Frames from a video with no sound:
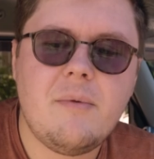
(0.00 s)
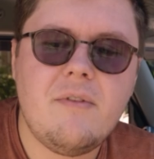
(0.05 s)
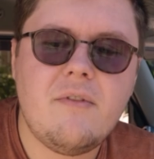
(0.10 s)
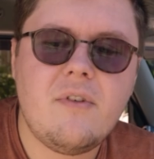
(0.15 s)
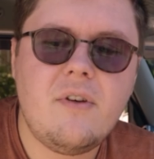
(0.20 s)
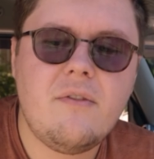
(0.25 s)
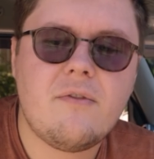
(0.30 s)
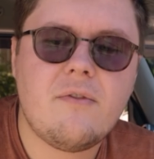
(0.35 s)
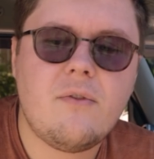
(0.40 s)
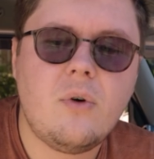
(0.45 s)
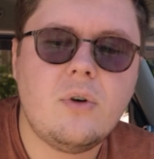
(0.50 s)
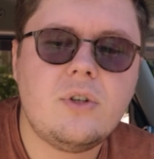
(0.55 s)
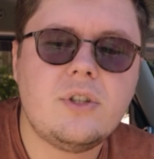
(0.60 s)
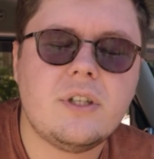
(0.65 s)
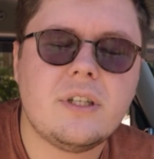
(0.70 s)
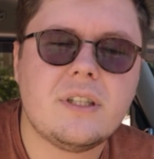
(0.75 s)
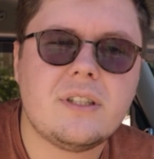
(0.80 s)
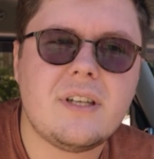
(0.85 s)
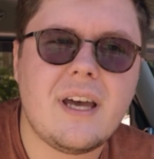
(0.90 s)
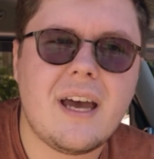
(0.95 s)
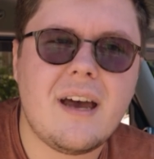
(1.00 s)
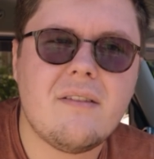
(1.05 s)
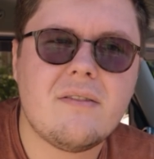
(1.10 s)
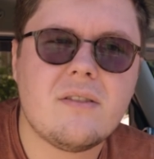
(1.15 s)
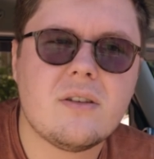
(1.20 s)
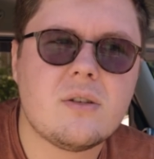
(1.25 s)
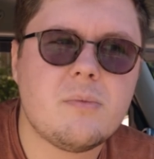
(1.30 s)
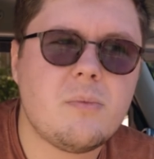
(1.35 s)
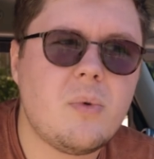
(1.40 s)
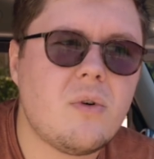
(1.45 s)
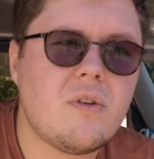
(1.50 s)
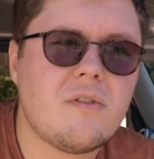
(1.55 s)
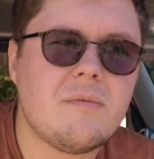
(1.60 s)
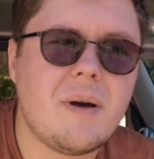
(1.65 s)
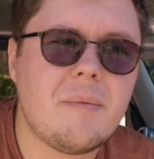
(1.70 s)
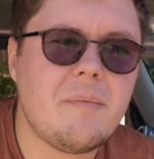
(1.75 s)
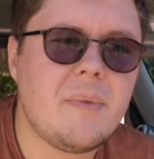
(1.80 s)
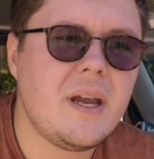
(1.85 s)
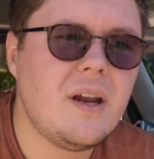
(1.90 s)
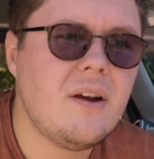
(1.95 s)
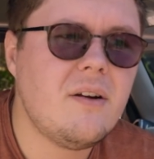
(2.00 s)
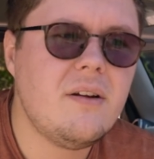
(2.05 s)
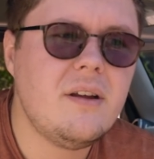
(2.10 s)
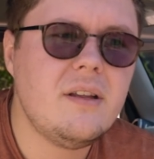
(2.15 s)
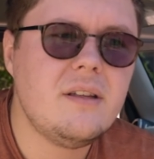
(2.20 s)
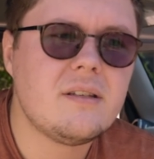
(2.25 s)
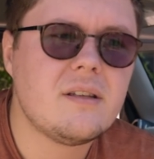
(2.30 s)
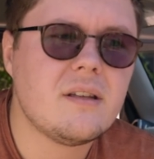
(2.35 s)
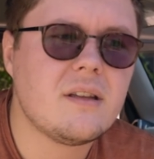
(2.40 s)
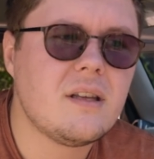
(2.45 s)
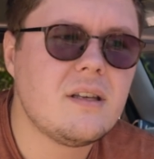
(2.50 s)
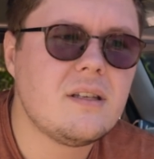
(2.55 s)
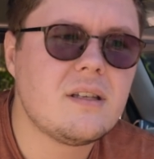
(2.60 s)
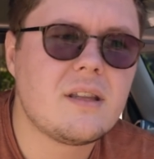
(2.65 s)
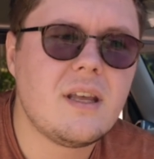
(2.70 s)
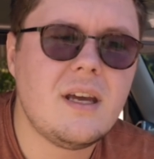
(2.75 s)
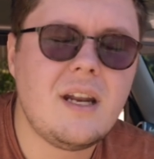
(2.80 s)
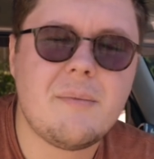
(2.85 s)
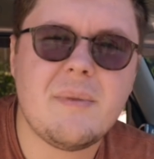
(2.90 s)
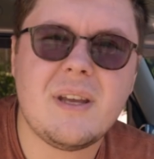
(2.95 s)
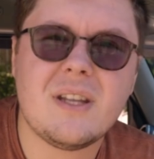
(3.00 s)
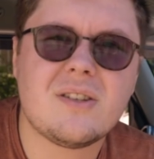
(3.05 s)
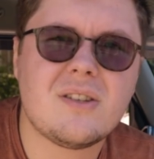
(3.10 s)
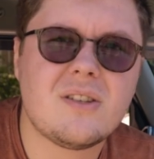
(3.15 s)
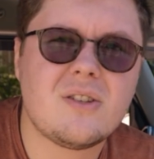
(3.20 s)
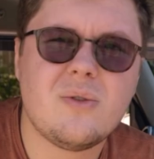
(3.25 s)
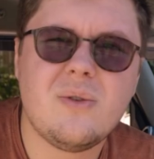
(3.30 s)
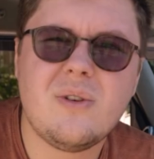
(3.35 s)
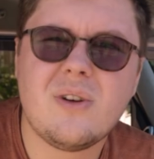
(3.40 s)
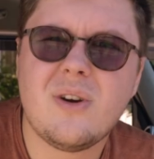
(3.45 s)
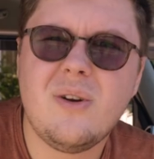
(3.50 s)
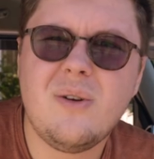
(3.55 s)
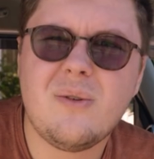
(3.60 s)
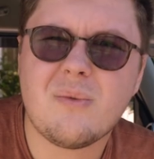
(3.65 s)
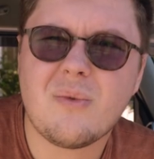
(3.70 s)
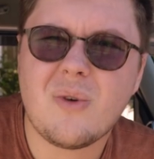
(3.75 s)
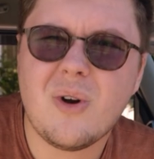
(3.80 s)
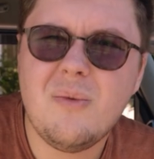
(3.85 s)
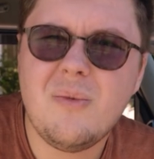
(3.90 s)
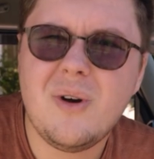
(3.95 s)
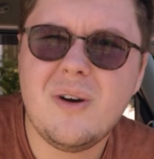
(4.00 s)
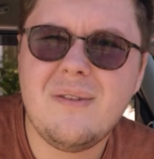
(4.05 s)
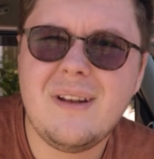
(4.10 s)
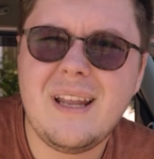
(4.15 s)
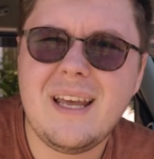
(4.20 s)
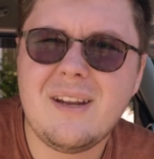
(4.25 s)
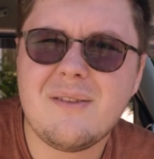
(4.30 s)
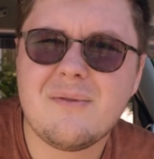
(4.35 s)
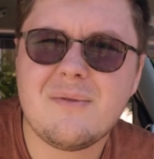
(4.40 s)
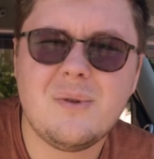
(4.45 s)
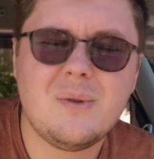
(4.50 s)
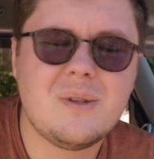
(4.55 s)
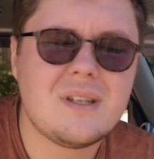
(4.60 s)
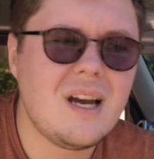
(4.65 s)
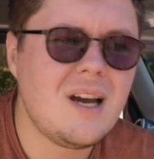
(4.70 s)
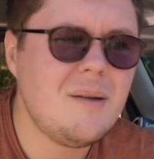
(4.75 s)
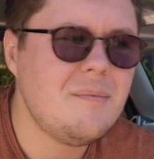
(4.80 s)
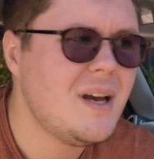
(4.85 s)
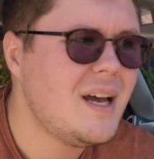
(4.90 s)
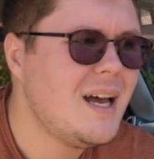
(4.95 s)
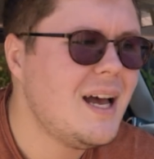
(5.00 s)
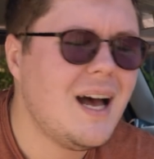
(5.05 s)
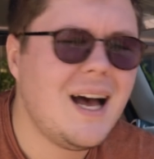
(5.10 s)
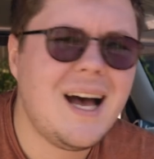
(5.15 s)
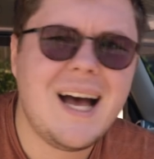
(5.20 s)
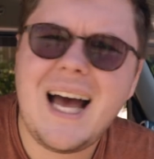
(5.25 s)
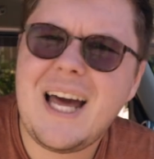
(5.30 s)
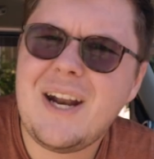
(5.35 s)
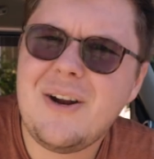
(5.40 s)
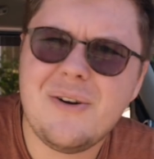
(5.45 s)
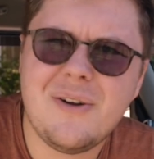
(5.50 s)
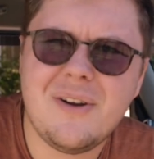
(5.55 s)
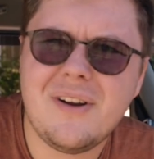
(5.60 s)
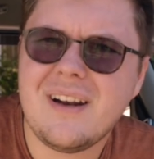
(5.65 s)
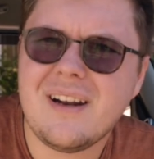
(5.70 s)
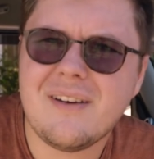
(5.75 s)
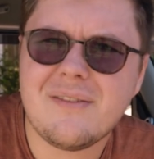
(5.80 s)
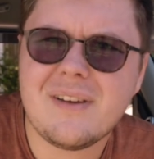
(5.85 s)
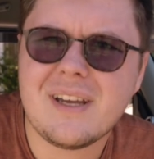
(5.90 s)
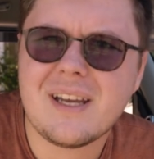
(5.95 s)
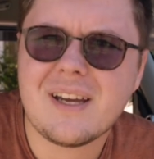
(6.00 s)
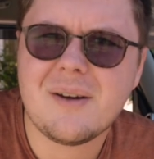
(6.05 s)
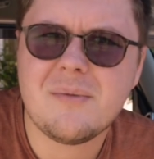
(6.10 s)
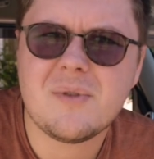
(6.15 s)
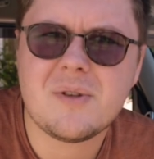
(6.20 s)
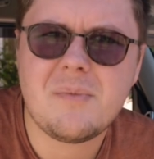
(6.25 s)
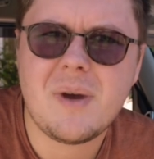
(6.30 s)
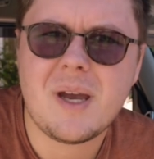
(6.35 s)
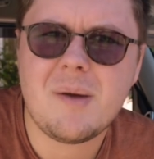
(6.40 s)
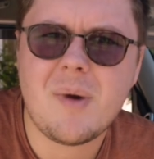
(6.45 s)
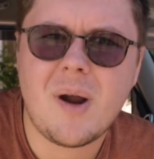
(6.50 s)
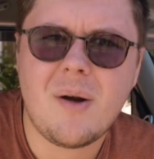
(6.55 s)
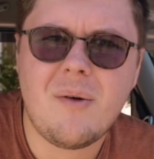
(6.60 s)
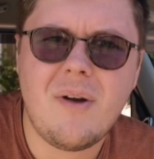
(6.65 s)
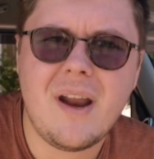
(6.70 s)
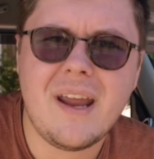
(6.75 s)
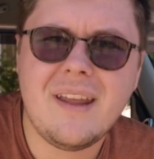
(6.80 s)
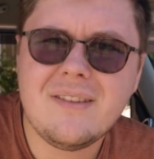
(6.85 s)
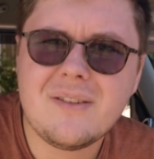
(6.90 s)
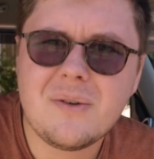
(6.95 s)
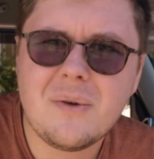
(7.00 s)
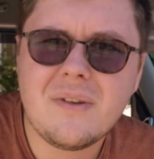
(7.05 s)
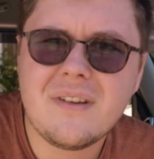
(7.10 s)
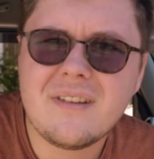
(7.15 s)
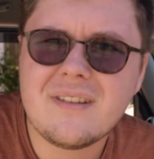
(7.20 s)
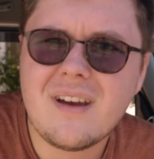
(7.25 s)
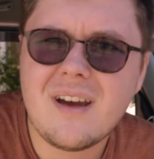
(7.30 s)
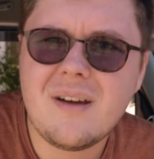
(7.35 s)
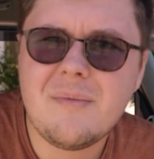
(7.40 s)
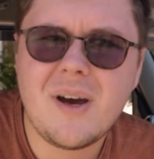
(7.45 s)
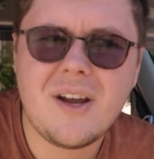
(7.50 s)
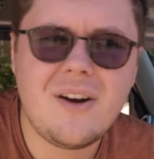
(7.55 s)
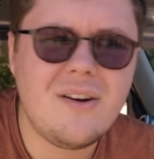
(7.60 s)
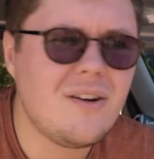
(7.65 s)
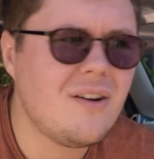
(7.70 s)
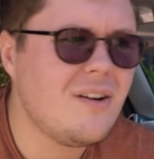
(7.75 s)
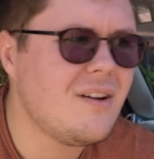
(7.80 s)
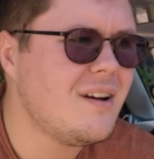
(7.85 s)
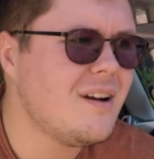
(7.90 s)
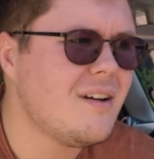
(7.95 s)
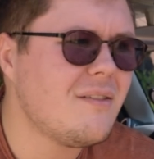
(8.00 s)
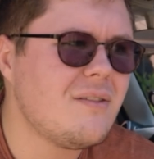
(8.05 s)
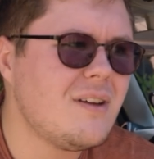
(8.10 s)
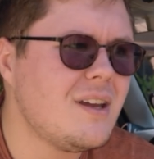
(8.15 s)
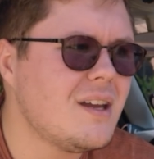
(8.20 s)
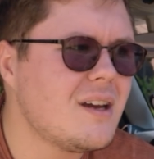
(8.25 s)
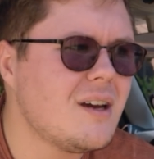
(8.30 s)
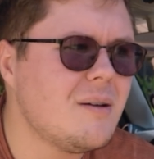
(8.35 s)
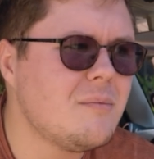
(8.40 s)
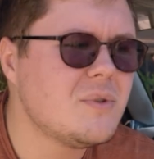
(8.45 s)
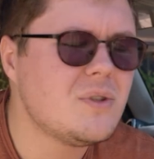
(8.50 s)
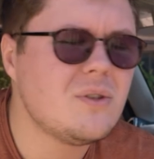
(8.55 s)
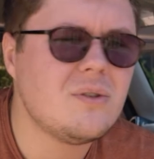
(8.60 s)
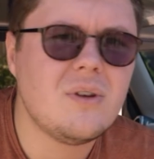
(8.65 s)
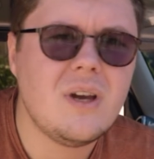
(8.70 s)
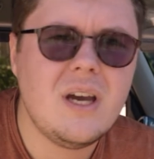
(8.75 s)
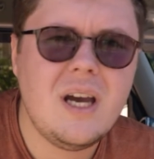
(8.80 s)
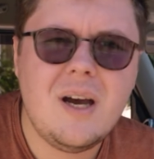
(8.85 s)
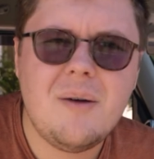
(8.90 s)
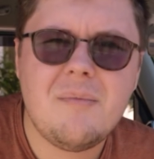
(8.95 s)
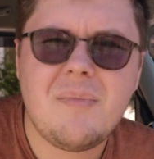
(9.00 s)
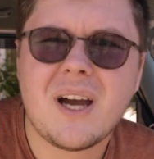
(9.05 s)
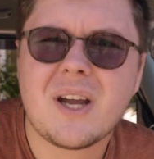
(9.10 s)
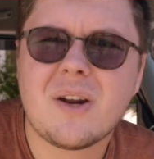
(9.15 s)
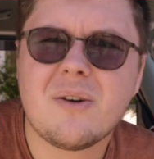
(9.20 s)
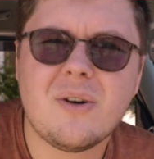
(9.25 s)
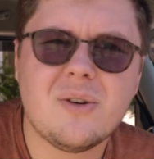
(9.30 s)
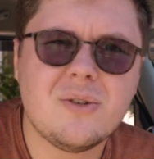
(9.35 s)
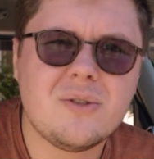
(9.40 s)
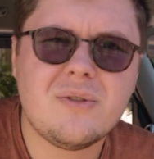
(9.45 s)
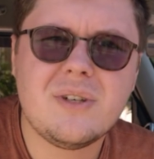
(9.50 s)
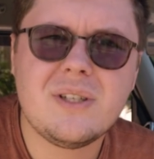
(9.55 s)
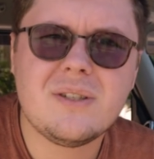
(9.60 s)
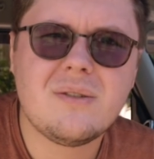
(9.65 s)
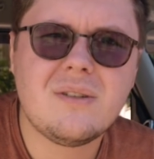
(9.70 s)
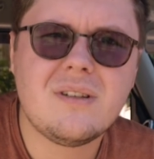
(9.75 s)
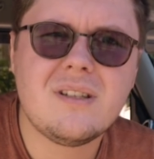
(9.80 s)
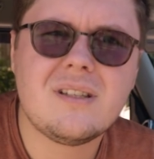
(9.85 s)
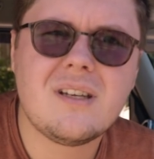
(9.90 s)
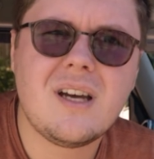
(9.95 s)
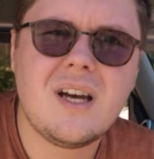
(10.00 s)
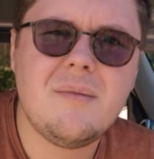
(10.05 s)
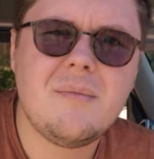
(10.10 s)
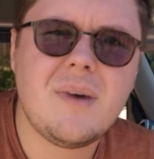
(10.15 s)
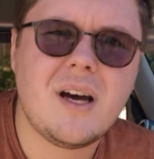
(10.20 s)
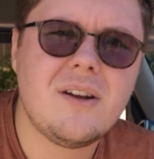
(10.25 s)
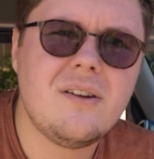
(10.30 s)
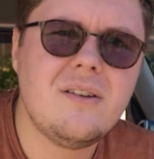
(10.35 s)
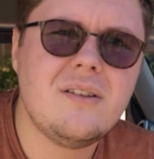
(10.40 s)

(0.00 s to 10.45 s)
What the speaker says: been very fortunate to have the support of my parents and things like that. I mean, going roam overlanding full time, I don't earn enough income to pay my rent all the time. I don't earn enough income to buy groceries all the time.